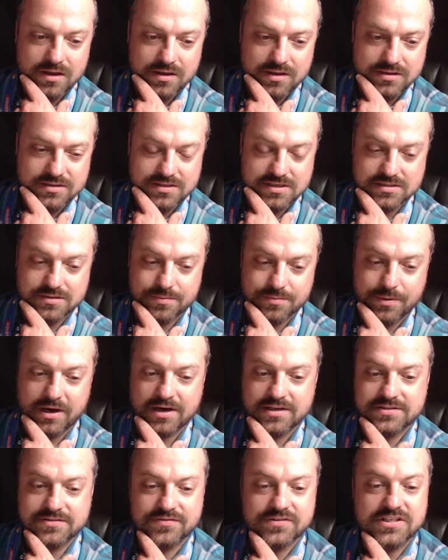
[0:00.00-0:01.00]
says the
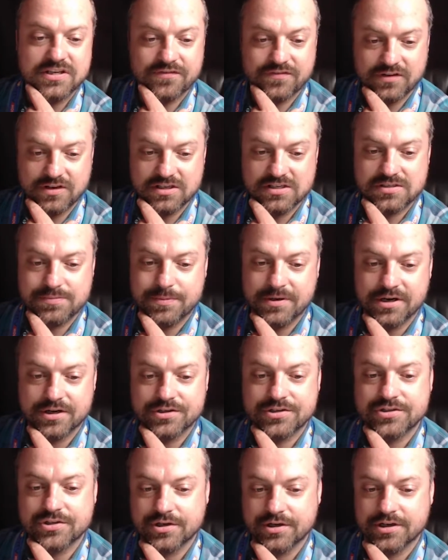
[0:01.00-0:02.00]
bodies of Tiffany
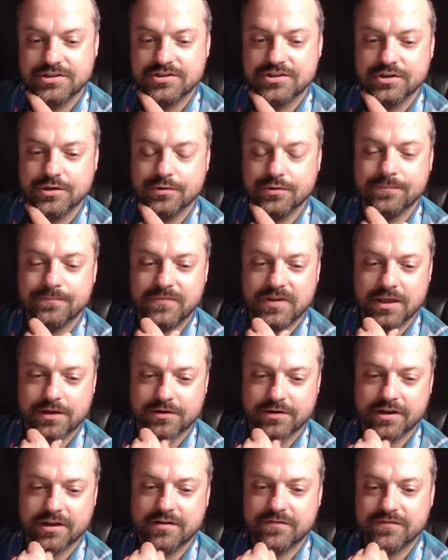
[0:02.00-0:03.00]
Spears, 32, and
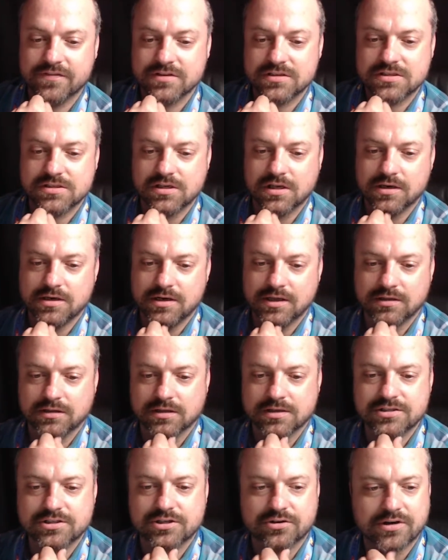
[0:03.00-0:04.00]
her infant son,
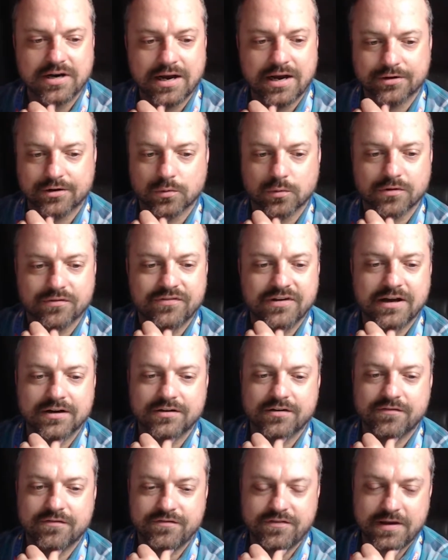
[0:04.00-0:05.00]
Nicholas Crowder, were found
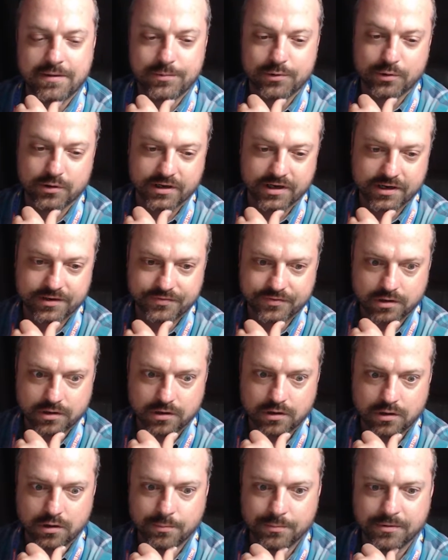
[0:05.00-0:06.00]
in February at their
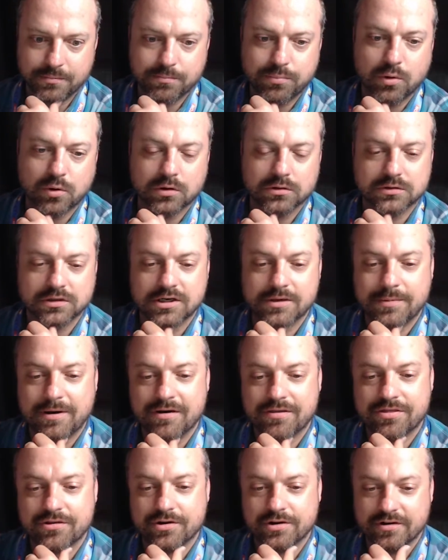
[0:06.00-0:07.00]
home in Portland,
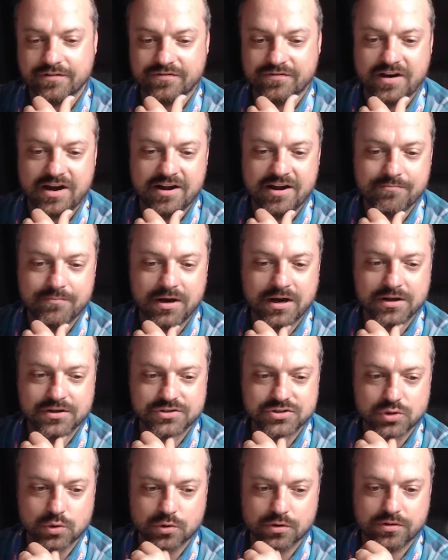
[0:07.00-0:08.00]
about 35
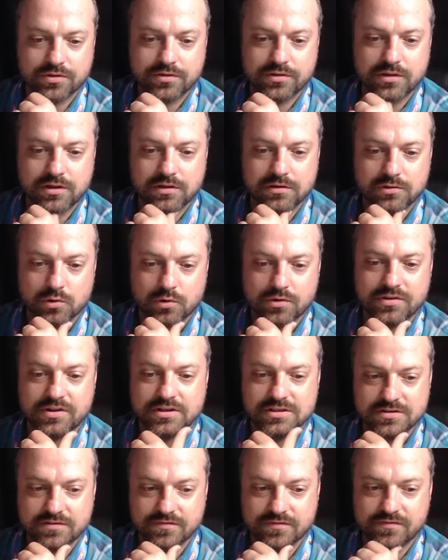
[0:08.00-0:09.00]
miles
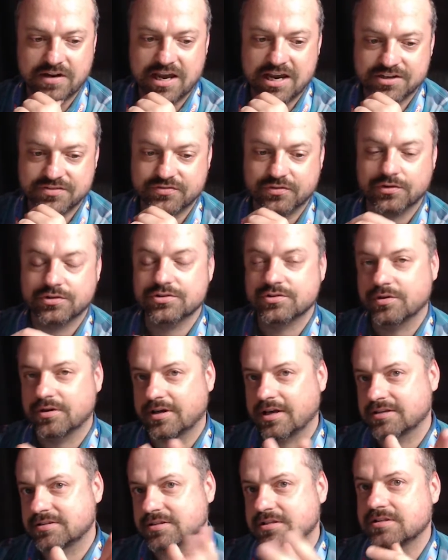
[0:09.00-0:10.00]
northeast of Nashville. So I
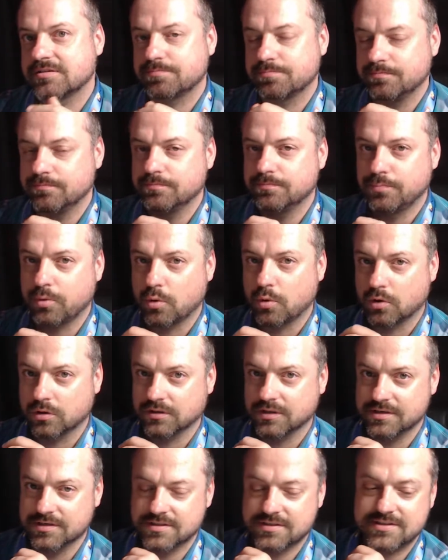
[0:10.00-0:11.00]
guess it's
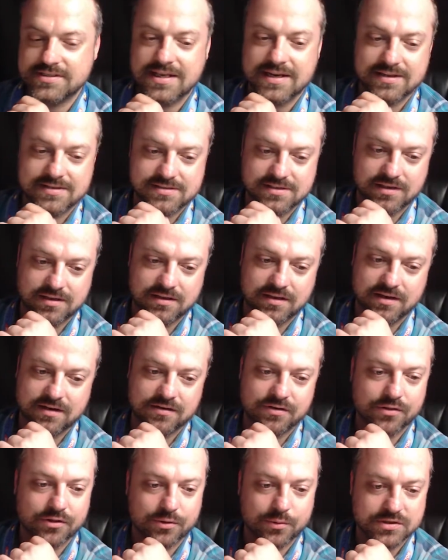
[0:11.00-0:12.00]
Portland, Tennessee. I didn't
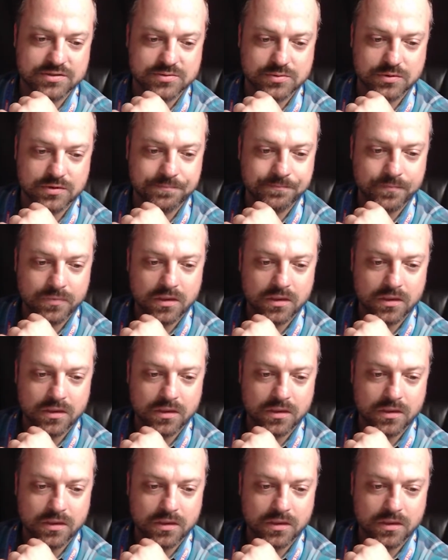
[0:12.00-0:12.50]
know there was one.